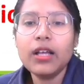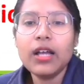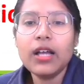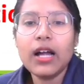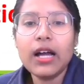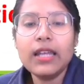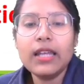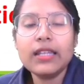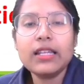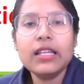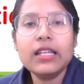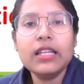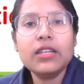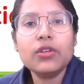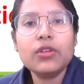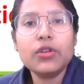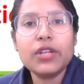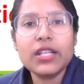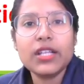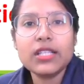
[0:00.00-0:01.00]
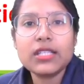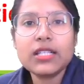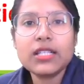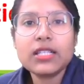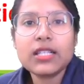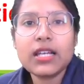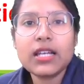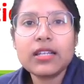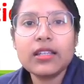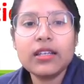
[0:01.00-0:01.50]
unclean utensils
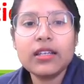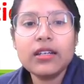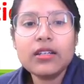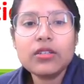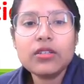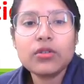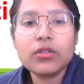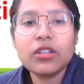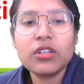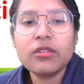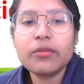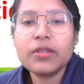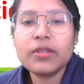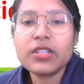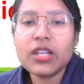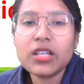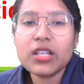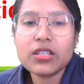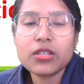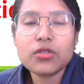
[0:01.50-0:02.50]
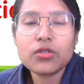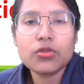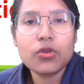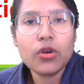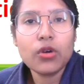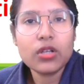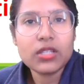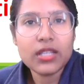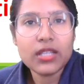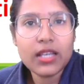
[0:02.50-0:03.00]
are there, so there will be chances to
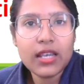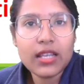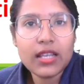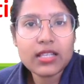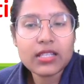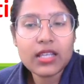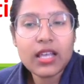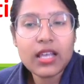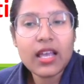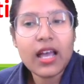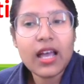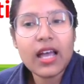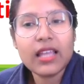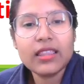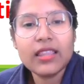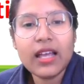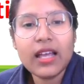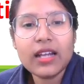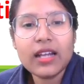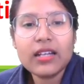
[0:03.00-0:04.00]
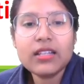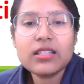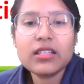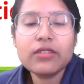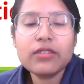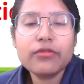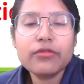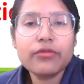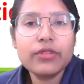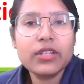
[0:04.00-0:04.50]
cause illness, and that is
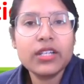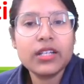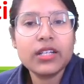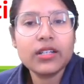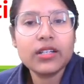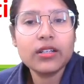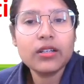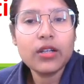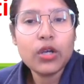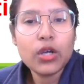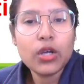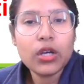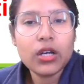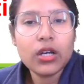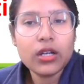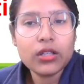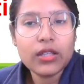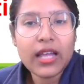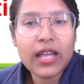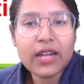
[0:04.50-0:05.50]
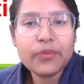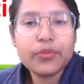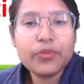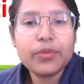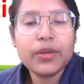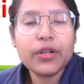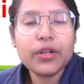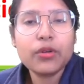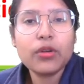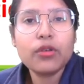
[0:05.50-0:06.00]
if we taken that
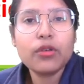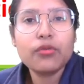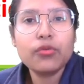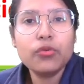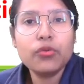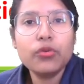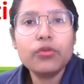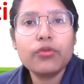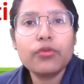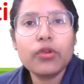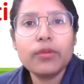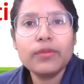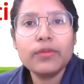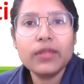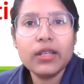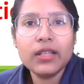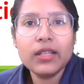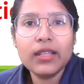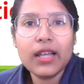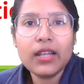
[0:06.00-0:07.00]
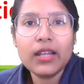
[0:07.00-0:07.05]
particular food from that